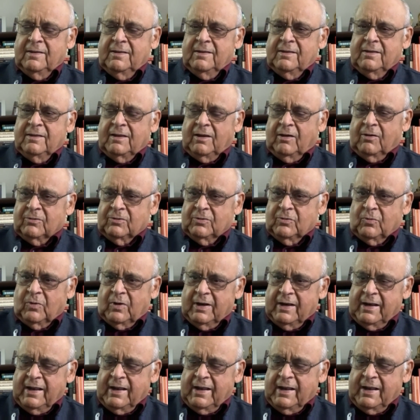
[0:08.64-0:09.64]
On the one
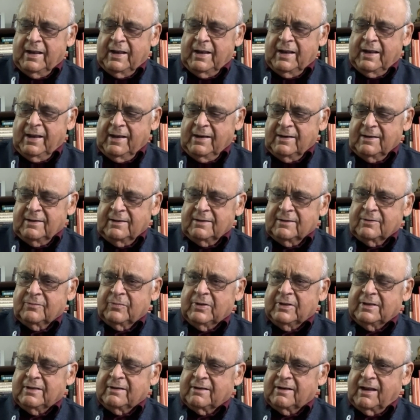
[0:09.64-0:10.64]
hand, we
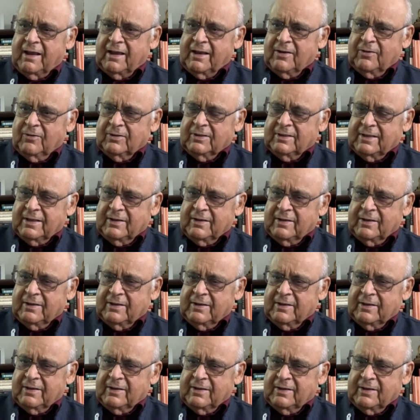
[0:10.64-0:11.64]
relied on them for
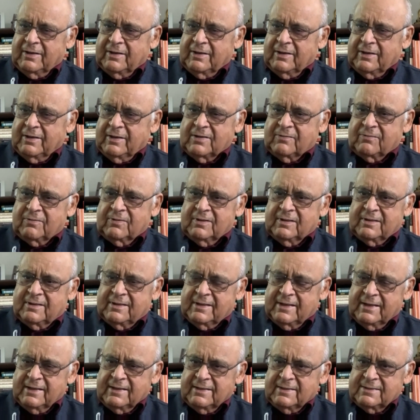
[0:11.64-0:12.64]
several
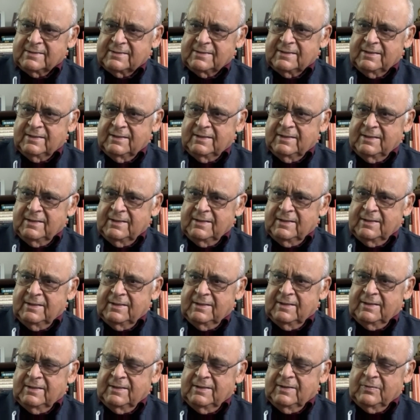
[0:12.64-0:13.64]
things,
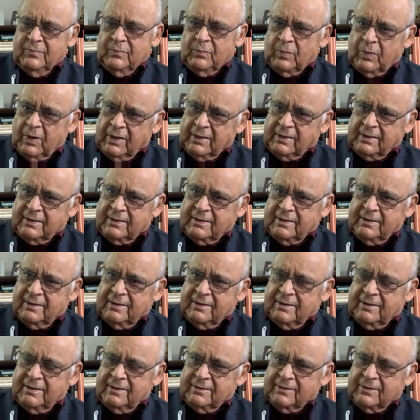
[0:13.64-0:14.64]
but
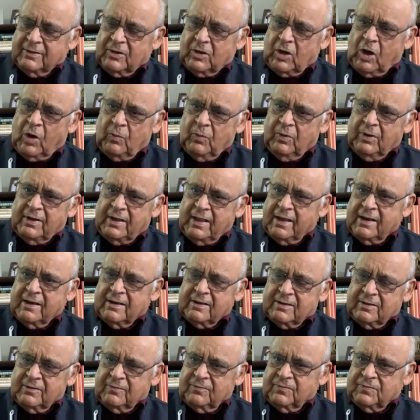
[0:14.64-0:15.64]
the common
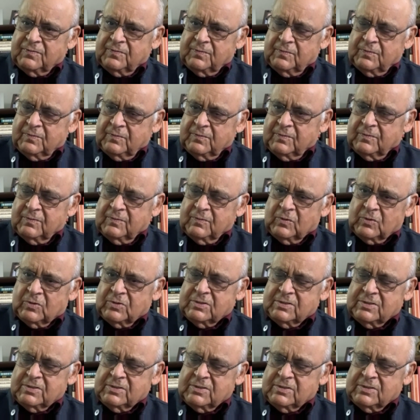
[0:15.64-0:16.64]
narrative
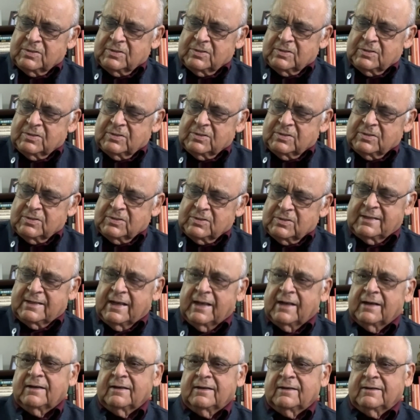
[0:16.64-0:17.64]
was the one that
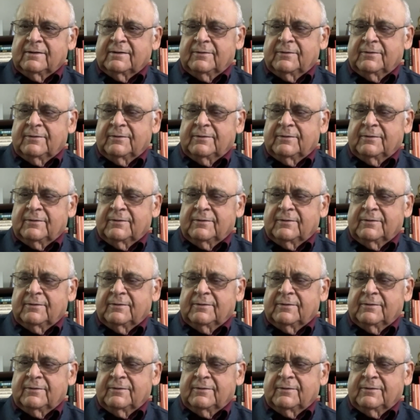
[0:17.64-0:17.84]
held